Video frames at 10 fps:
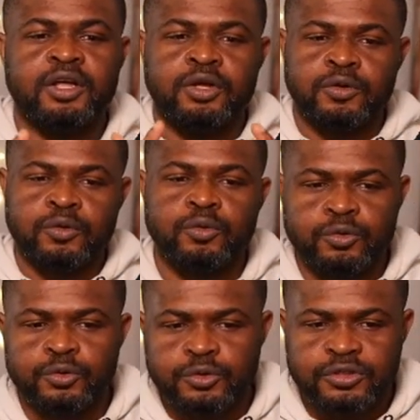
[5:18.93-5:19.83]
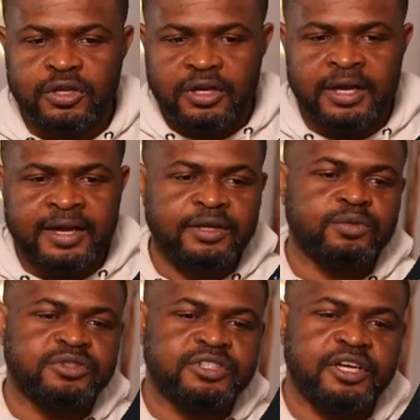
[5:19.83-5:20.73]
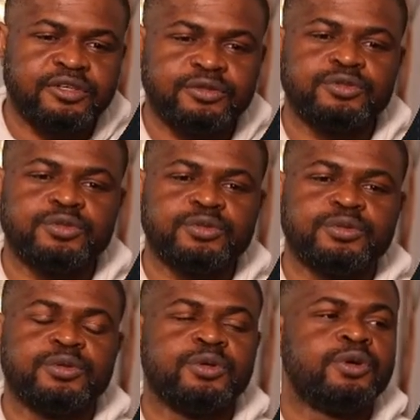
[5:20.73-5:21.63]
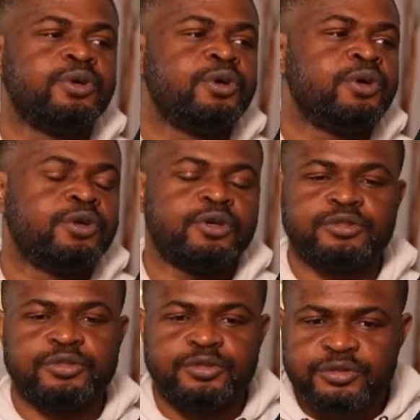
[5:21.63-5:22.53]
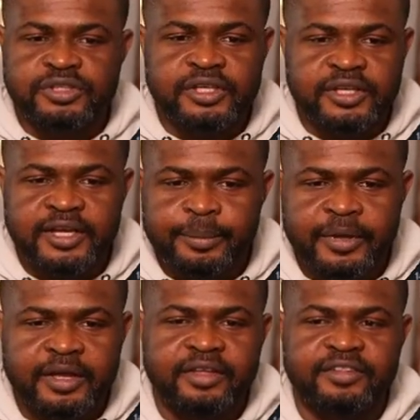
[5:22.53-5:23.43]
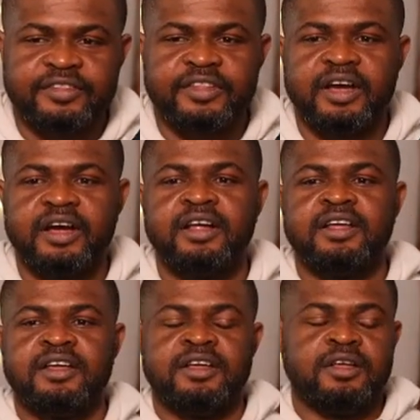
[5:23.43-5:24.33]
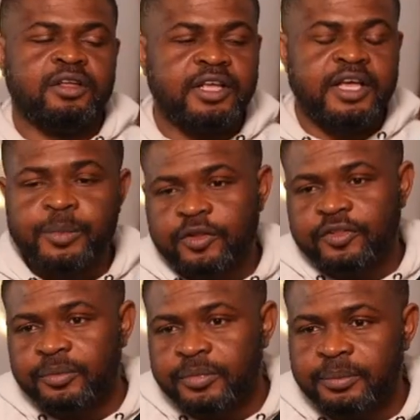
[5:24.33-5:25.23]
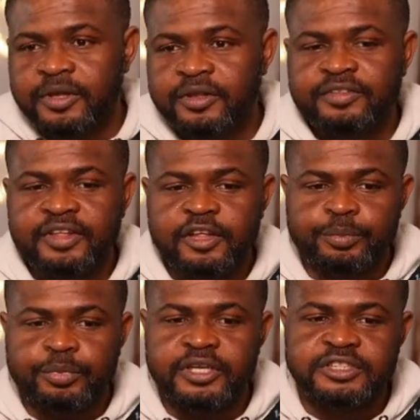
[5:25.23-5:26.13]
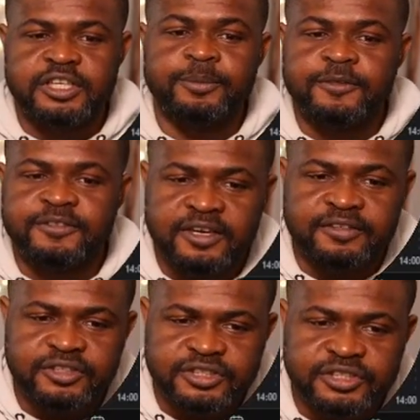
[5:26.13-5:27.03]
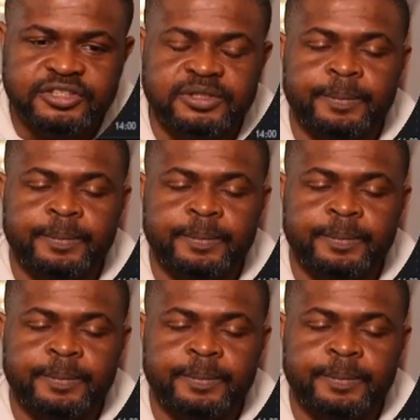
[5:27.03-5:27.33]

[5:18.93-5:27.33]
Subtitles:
gurus online will tell you to not to use EMAs. The EMA simply means exponential moving averages.